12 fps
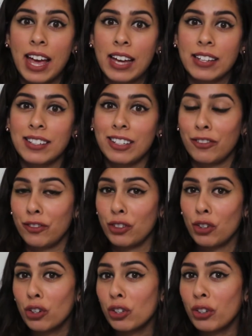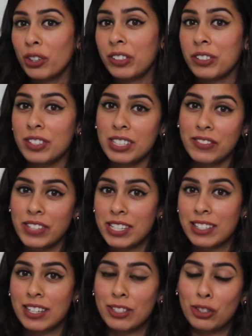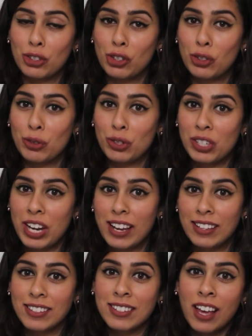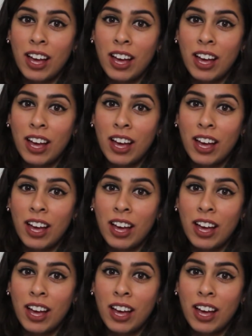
And if your local CVS has the new shades,